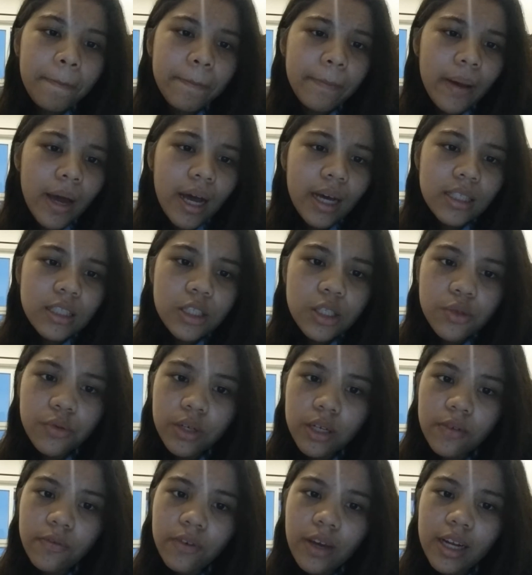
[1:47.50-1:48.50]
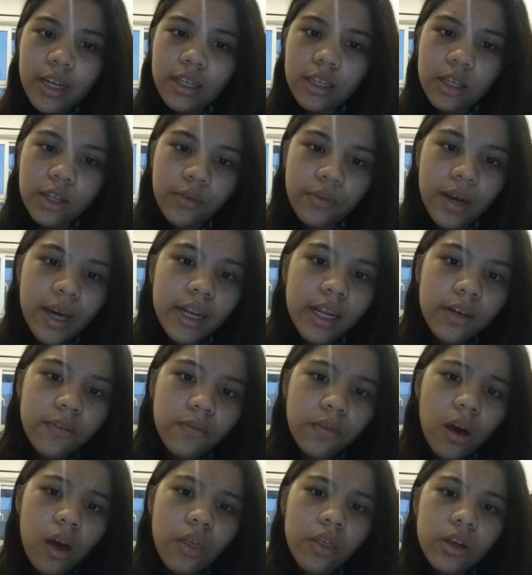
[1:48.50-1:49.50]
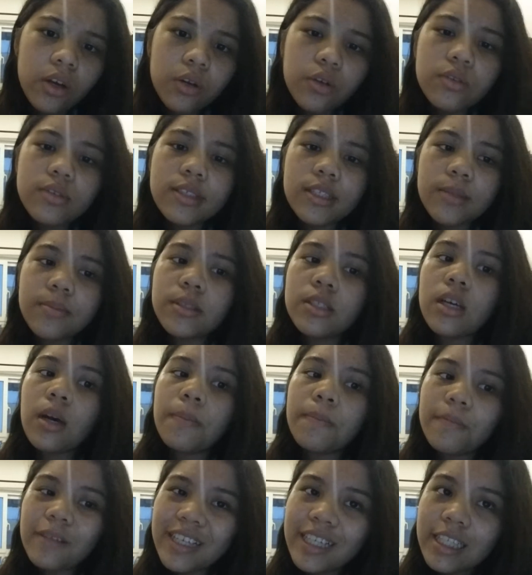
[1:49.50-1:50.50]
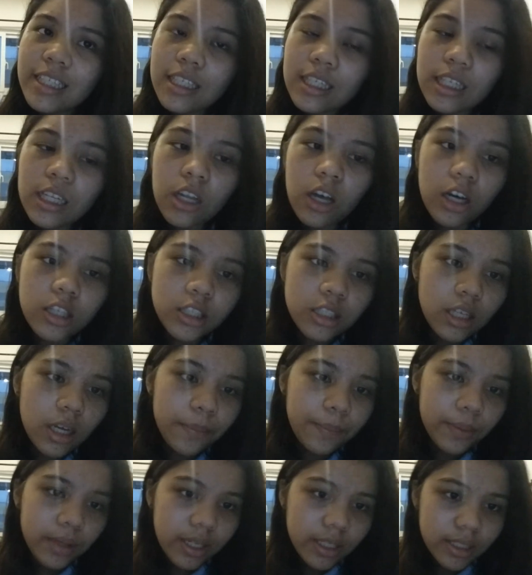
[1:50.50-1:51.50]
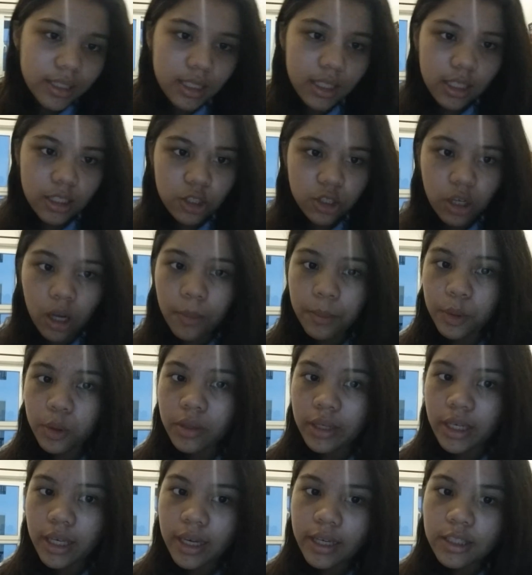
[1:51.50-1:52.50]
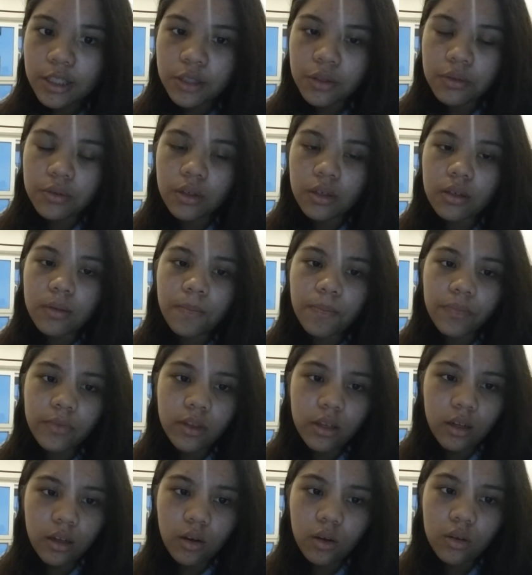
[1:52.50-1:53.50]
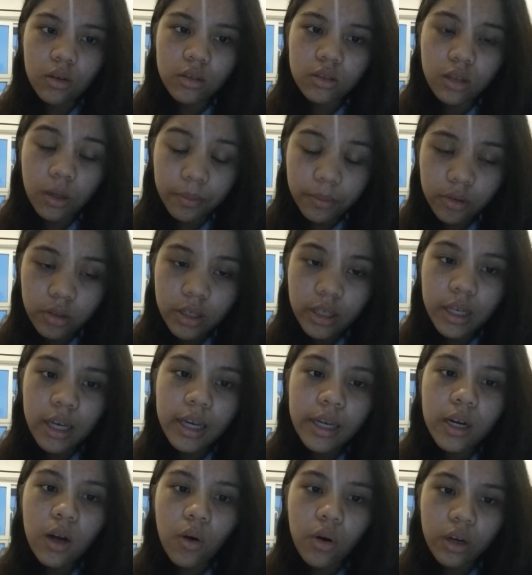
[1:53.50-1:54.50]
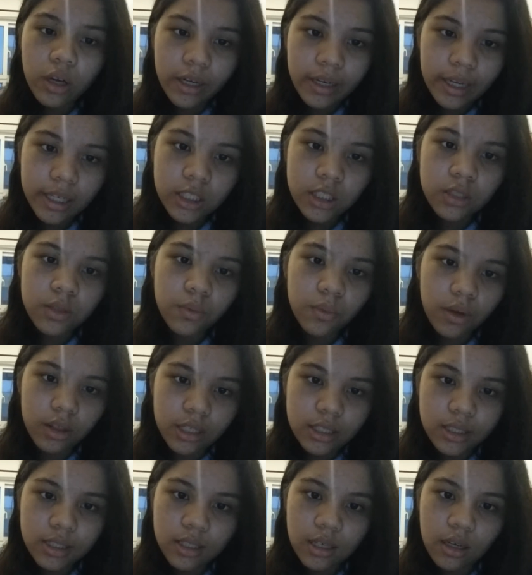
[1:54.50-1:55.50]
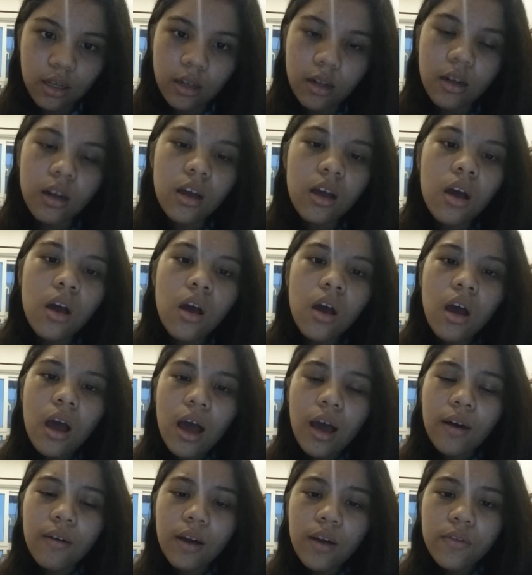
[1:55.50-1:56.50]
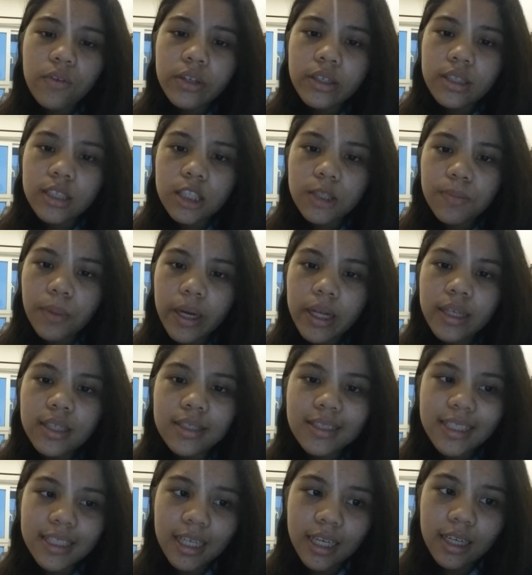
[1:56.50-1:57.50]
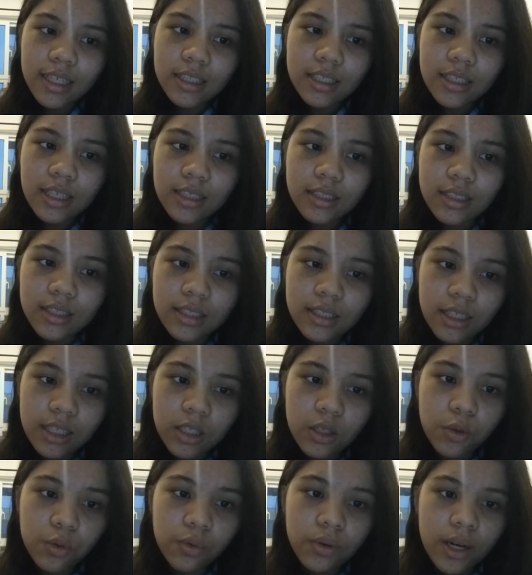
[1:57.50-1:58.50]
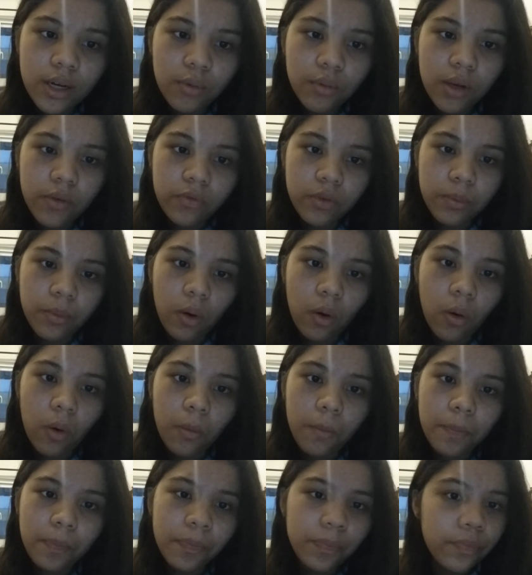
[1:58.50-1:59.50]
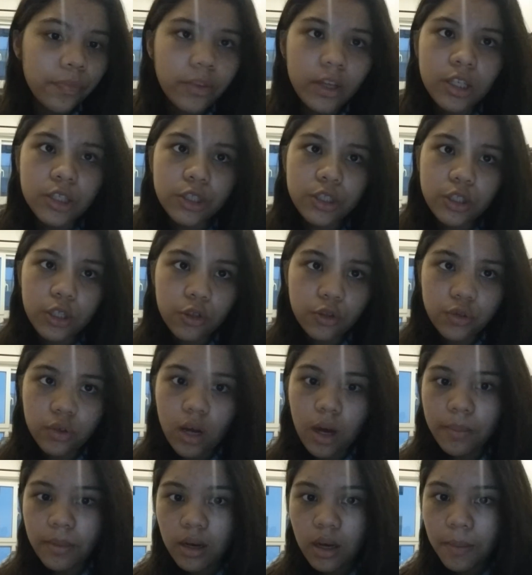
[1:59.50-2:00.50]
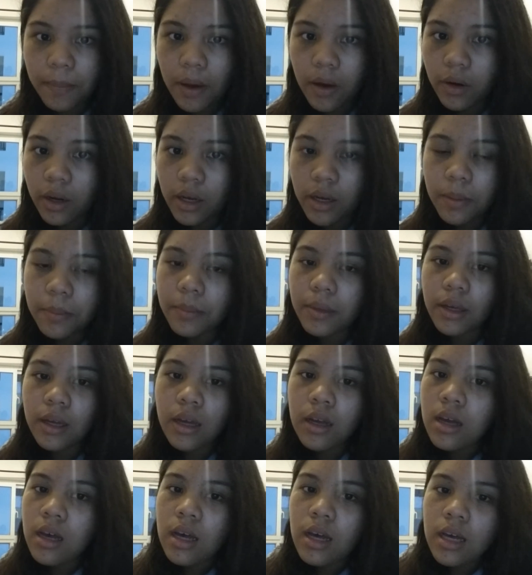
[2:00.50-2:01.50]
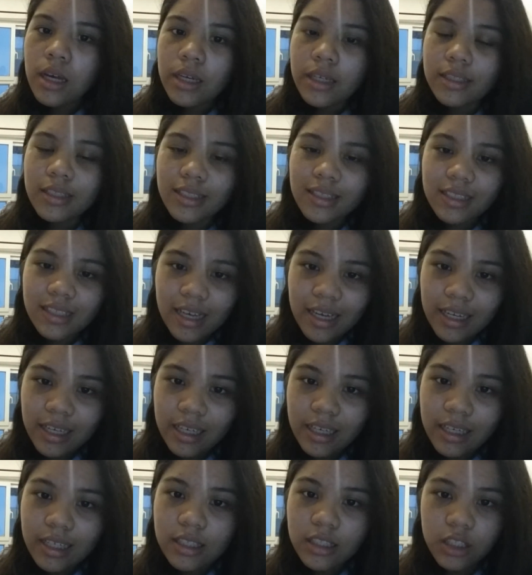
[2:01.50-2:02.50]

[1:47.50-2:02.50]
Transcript: past grief, and an erratic father who seems completely lost the ability to communicate to uh, communicate or connect with his son. However, despite his status as a teen who ran away from home, there's no drama about him. He's steady,